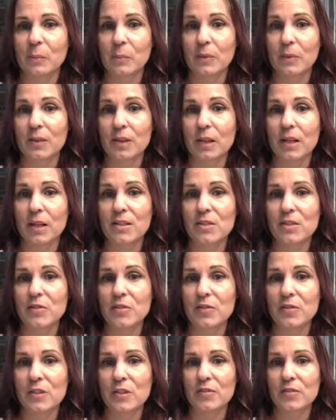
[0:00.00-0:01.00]
plus
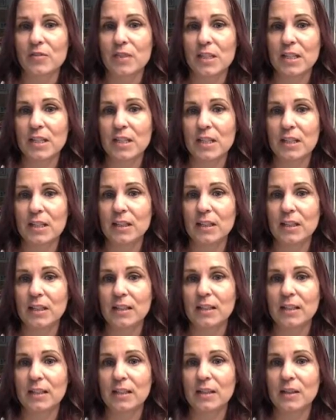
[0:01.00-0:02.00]
50
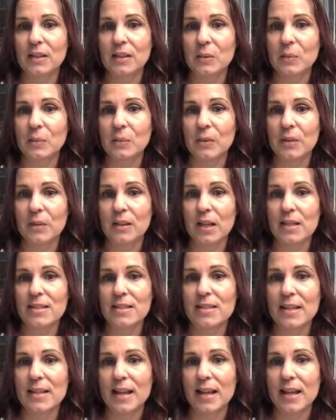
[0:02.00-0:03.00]

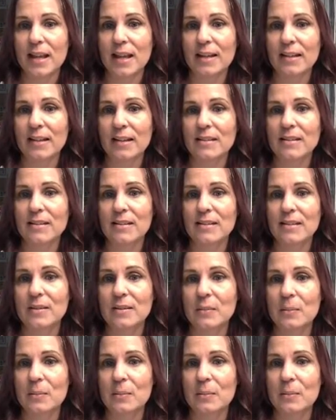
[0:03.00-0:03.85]
plus x